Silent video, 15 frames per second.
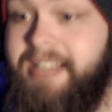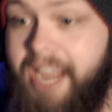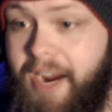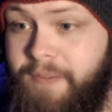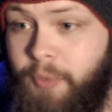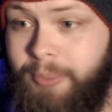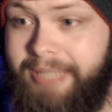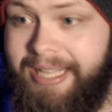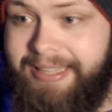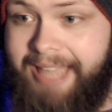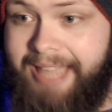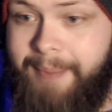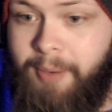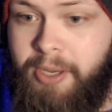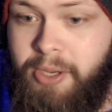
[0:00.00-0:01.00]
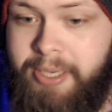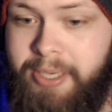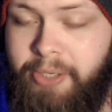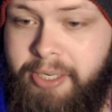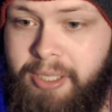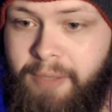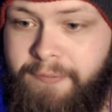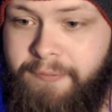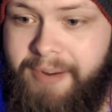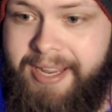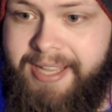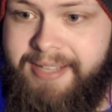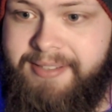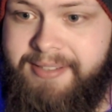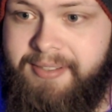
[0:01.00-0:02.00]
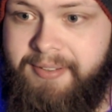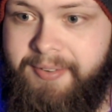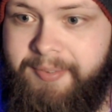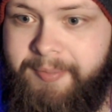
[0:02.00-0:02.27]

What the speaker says: Careful with that thing, bro. You'll kill your little friends.